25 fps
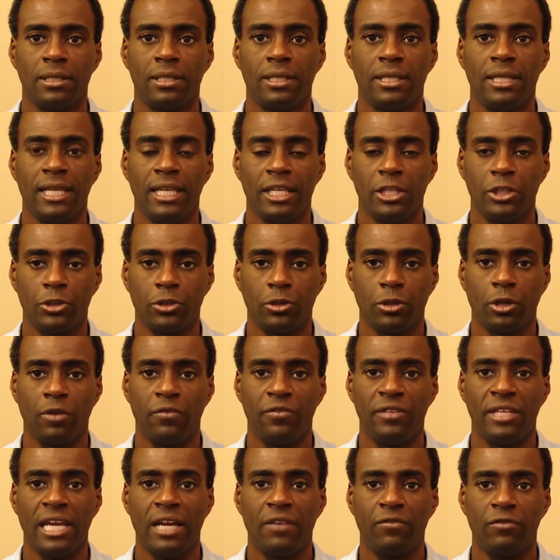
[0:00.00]
nature
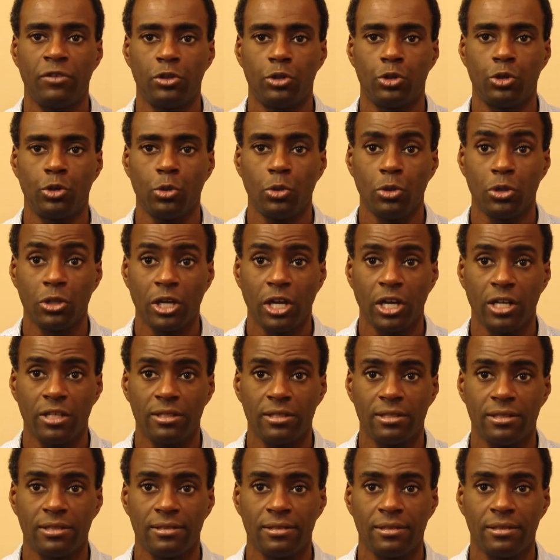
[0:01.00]
of the average total
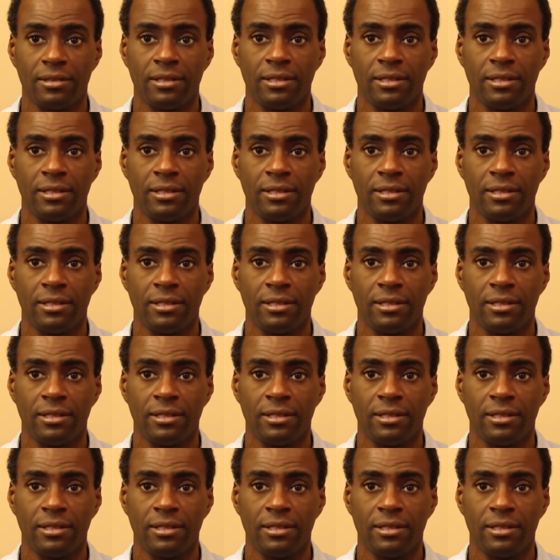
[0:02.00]
cost